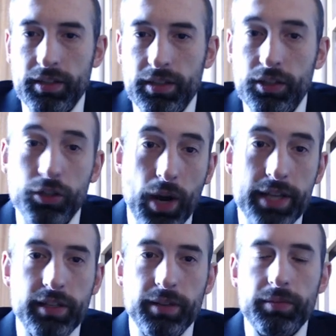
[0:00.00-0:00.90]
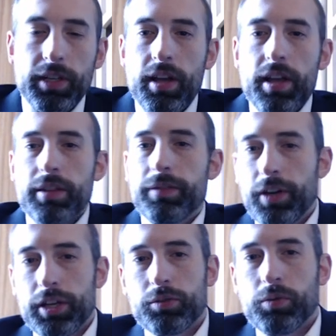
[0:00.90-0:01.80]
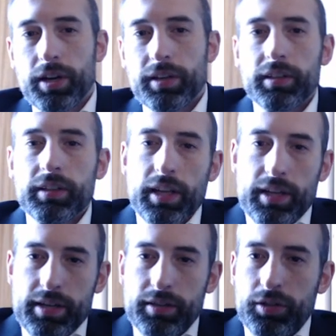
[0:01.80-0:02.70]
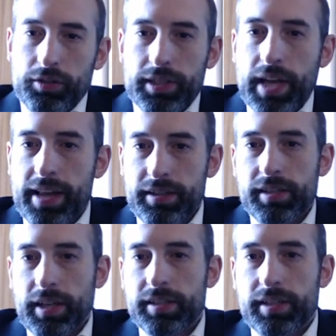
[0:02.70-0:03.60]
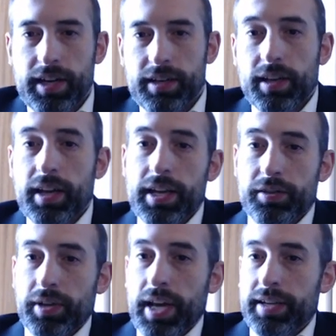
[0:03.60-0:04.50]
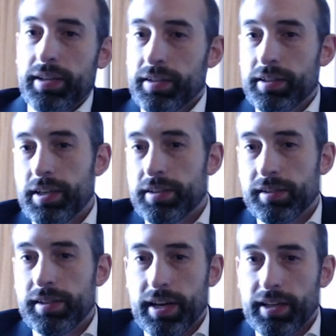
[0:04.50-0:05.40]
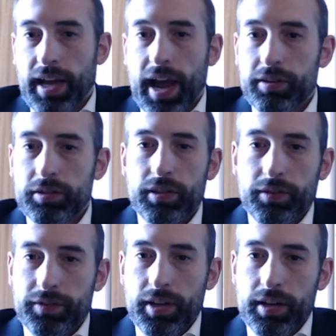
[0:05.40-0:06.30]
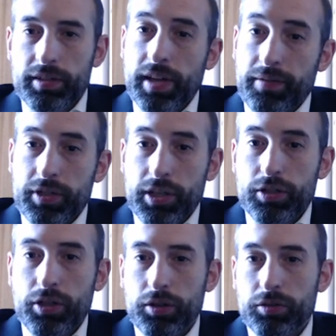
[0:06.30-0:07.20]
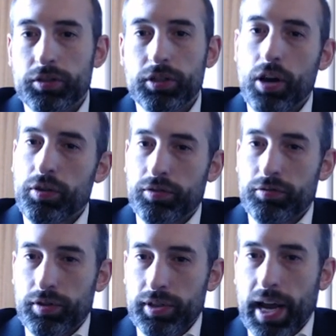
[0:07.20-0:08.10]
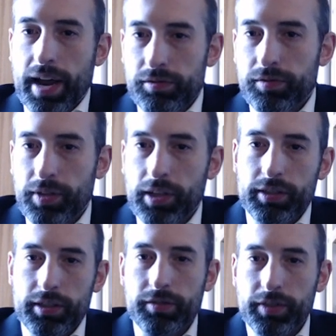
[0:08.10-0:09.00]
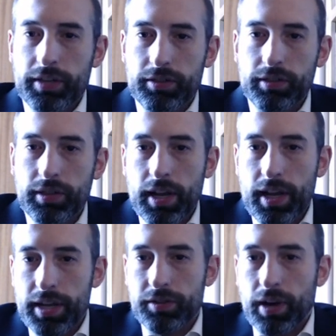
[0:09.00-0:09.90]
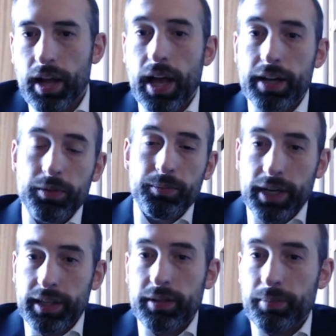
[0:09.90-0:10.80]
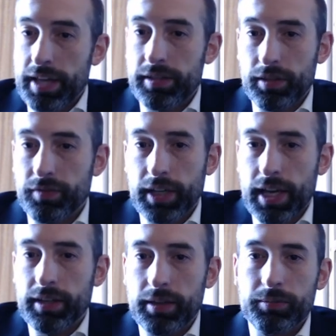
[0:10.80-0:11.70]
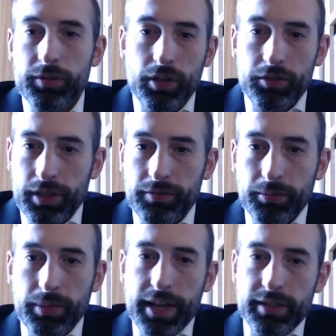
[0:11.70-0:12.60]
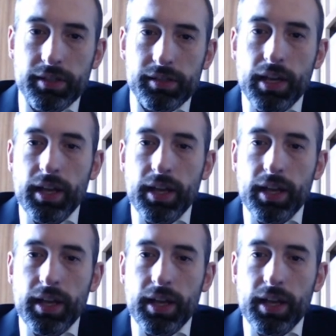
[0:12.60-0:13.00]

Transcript: Good question. The first one in Luke 10:16 is related to Jesus sending out of the 72 to go through the towns and villages of Israel and to bring the message of the kingdom to those different places.